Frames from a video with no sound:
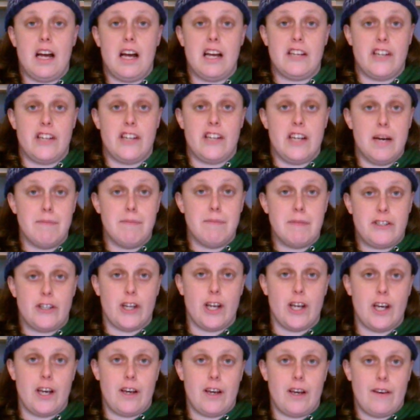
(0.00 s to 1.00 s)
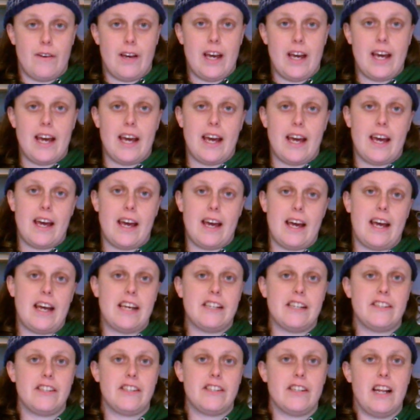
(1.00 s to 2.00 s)
So number 2
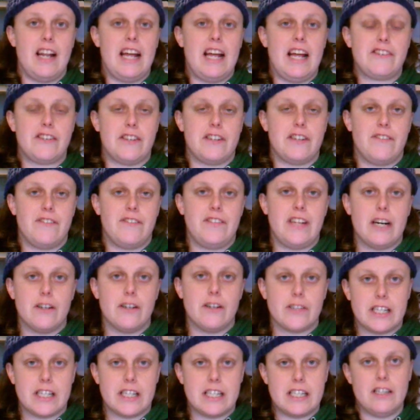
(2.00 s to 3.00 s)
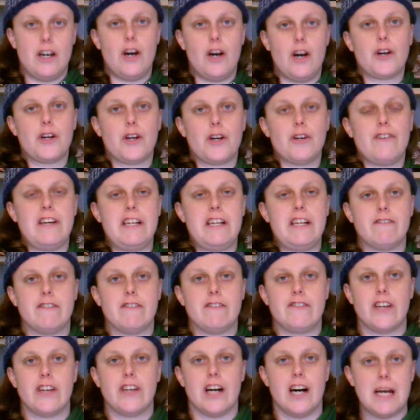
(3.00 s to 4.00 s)
is The Legend of Zelda Ocarina
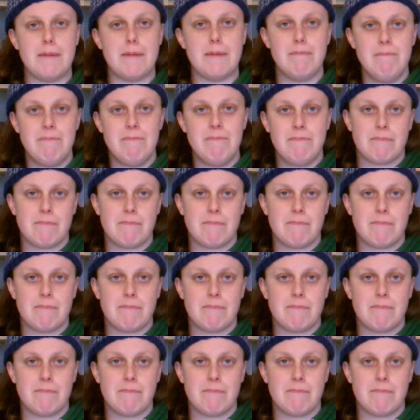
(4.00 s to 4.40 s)
of Time,